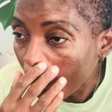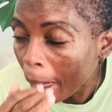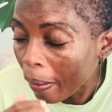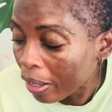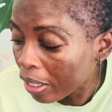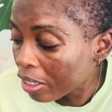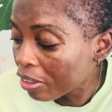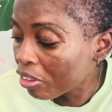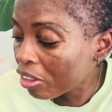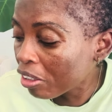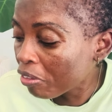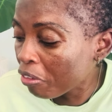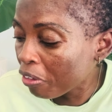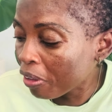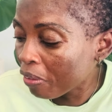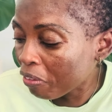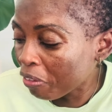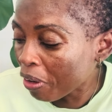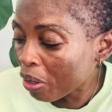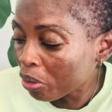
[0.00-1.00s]
And the
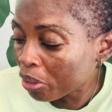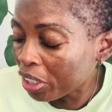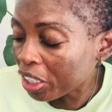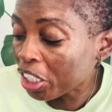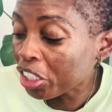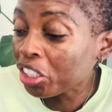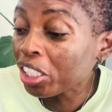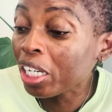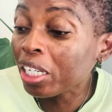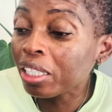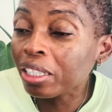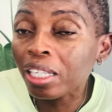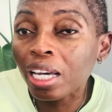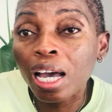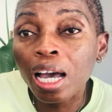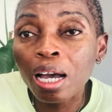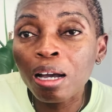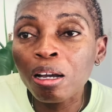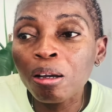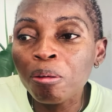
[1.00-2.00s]
foundation
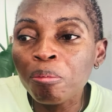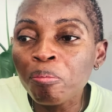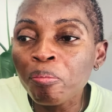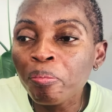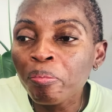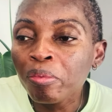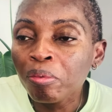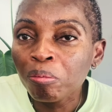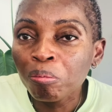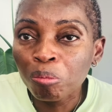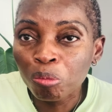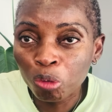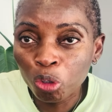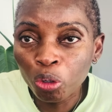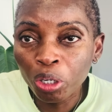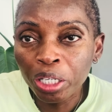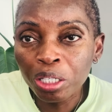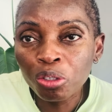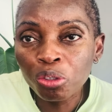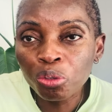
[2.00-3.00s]
that I'm
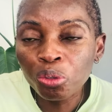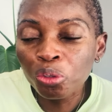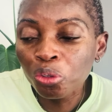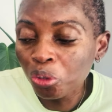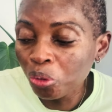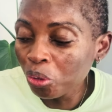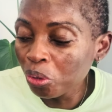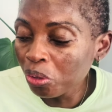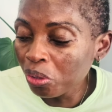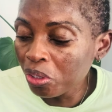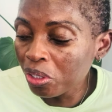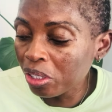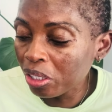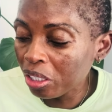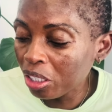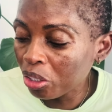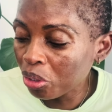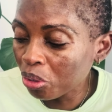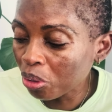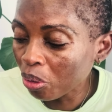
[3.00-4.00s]
going to use,
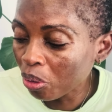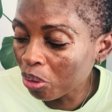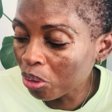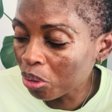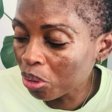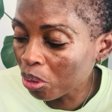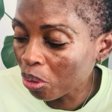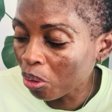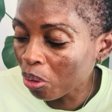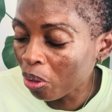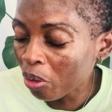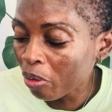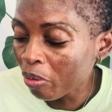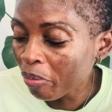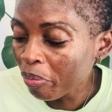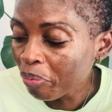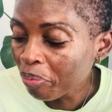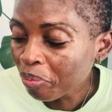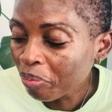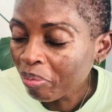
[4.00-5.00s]
it's
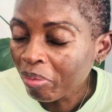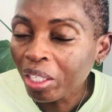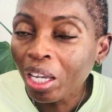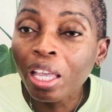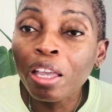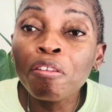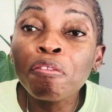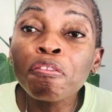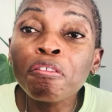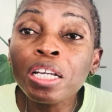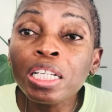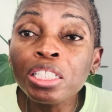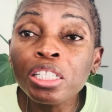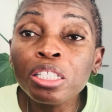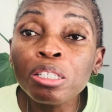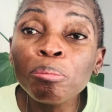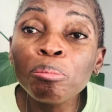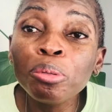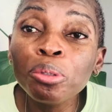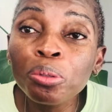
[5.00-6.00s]
also a
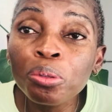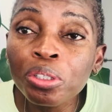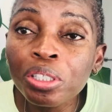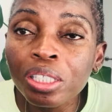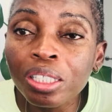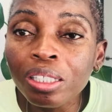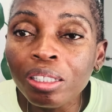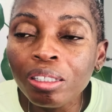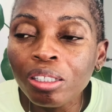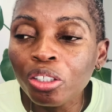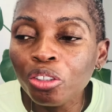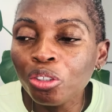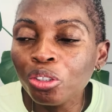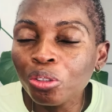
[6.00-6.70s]
Fenty Beauty.